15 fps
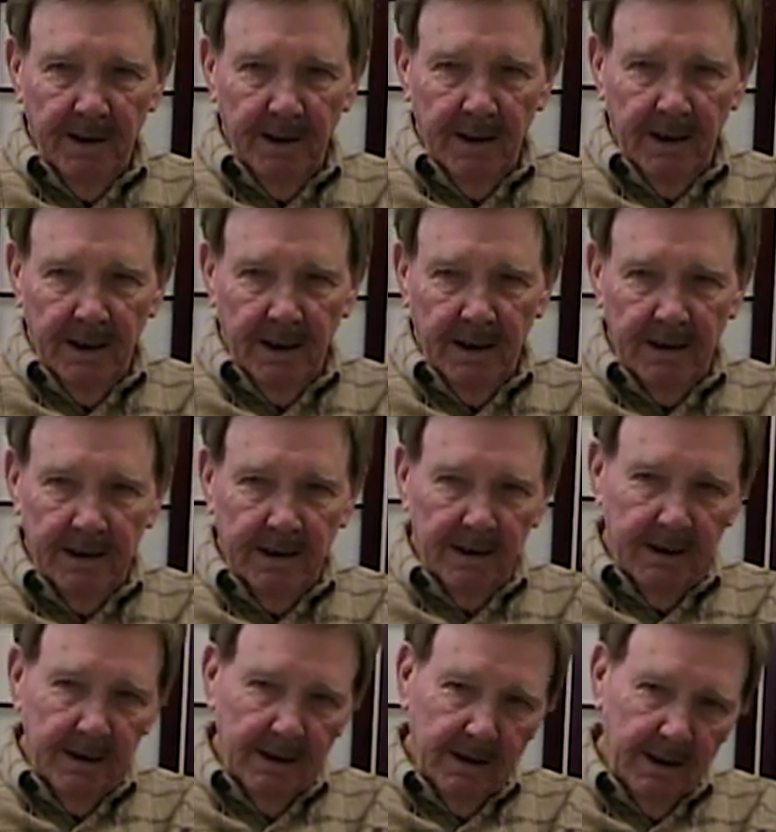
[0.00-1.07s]
and
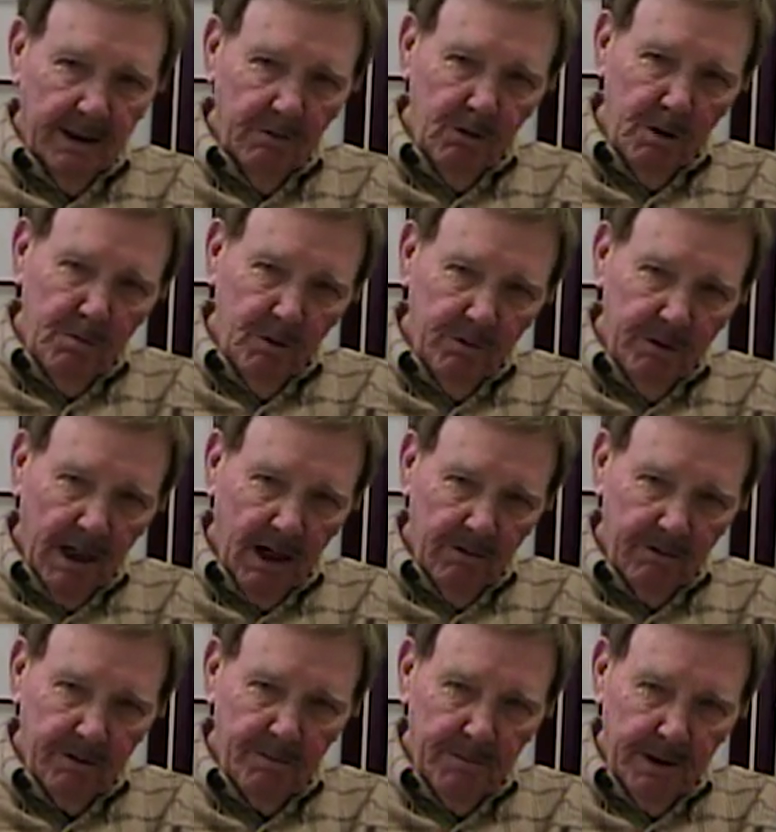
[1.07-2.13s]
then we moved out
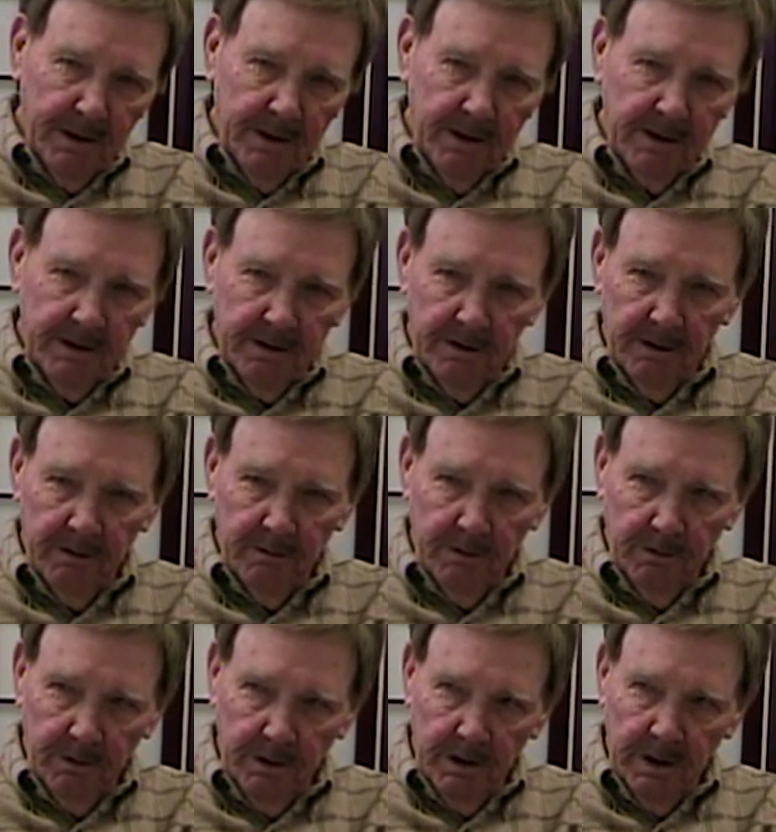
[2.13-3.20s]
from there
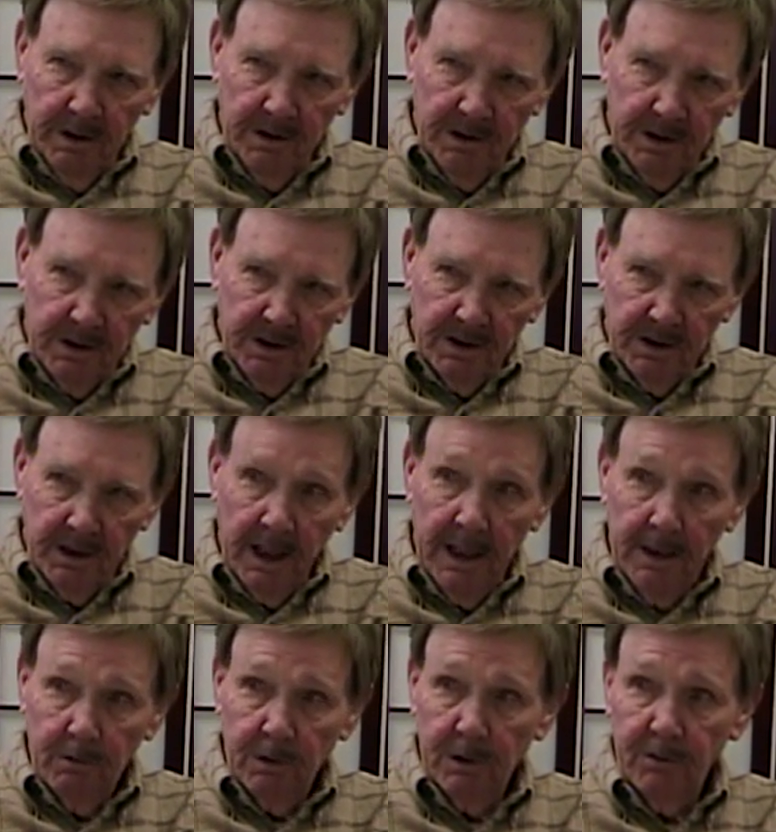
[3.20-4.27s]
just as
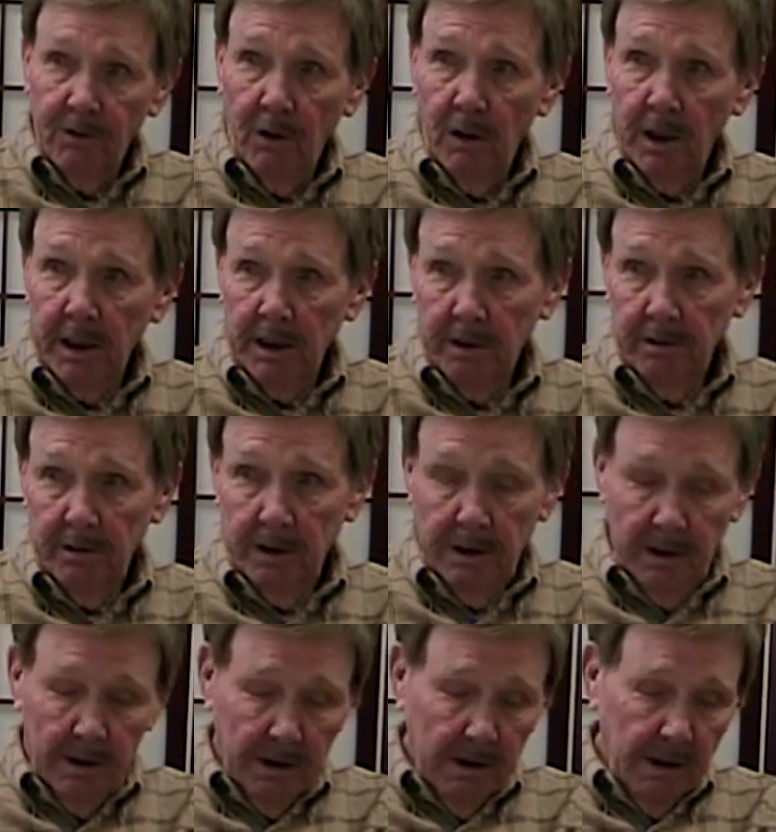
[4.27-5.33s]
night was falling,
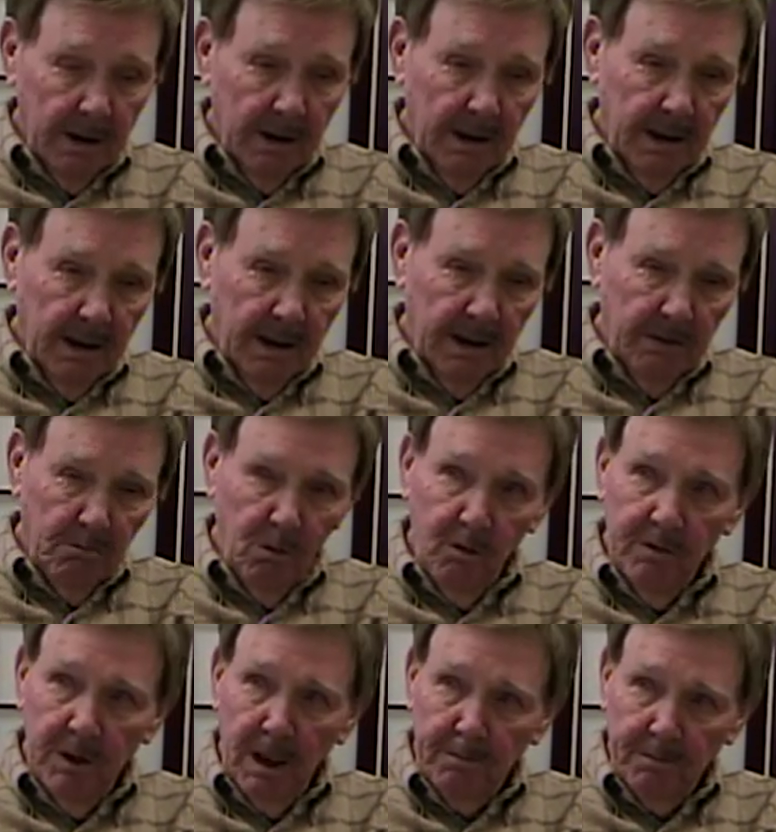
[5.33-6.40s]
and
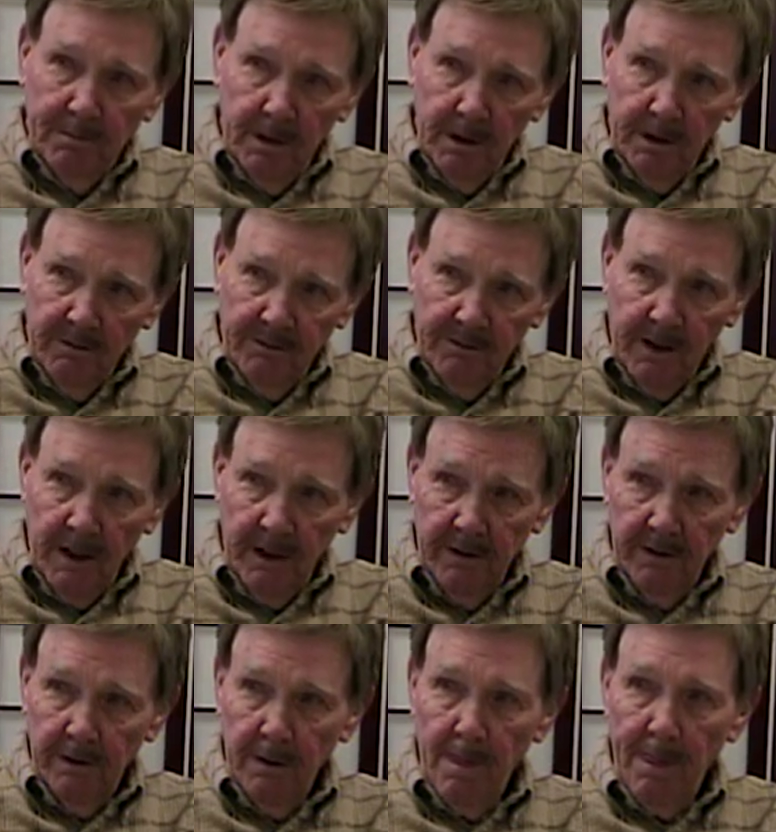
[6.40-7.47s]
moved up a little
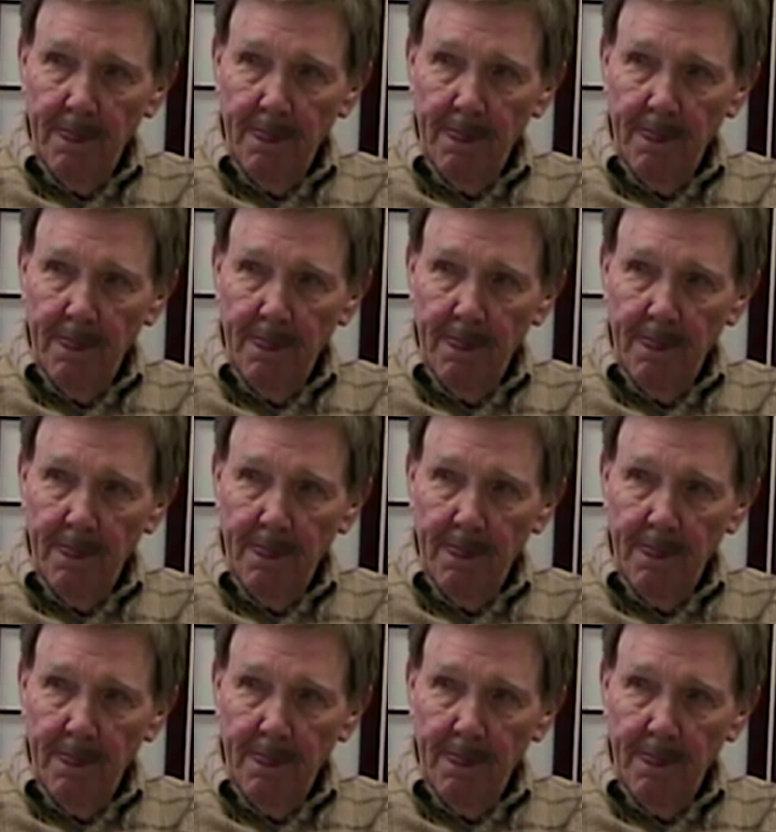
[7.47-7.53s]
farther,